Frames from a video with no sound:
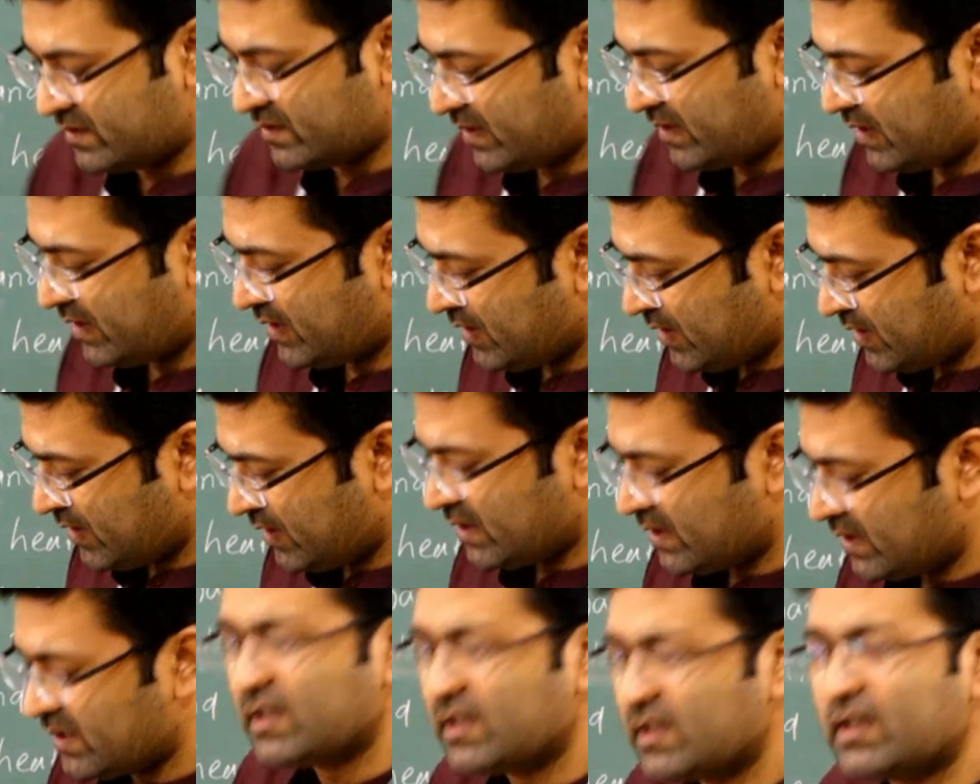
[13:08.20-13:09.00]
the
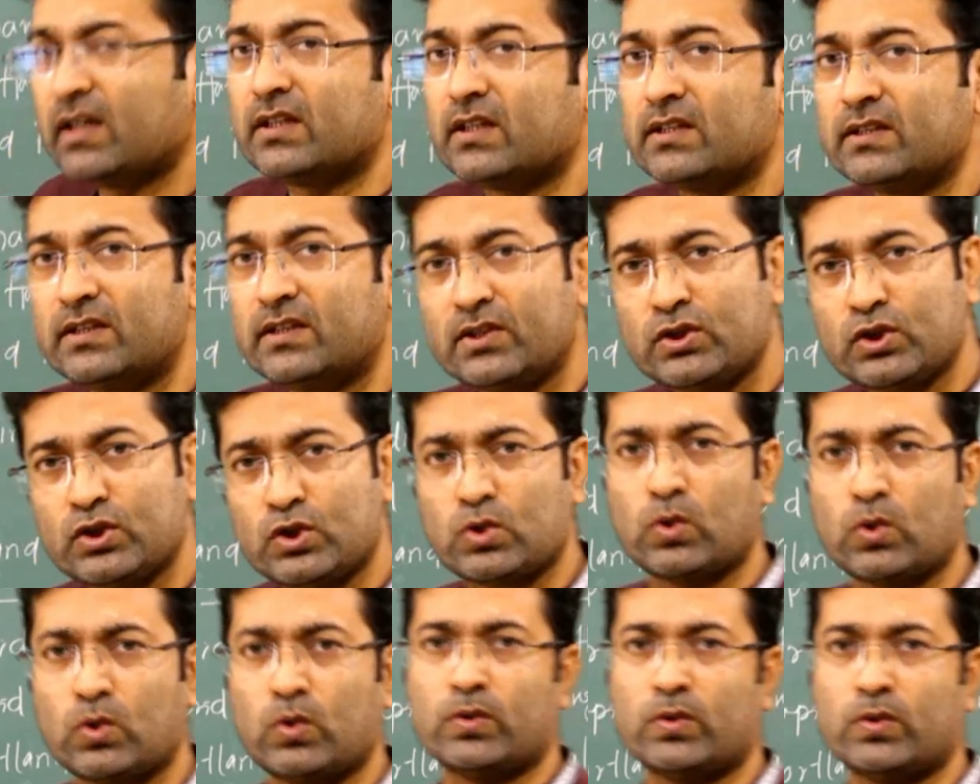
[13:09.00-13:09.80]

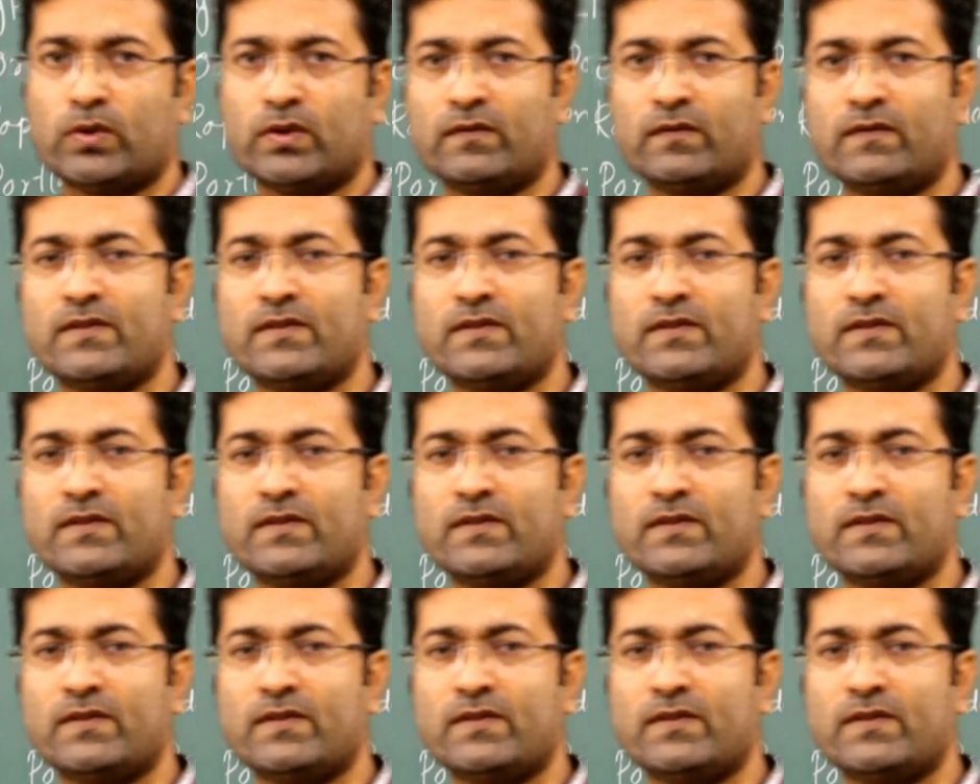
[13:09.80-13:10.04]
stone,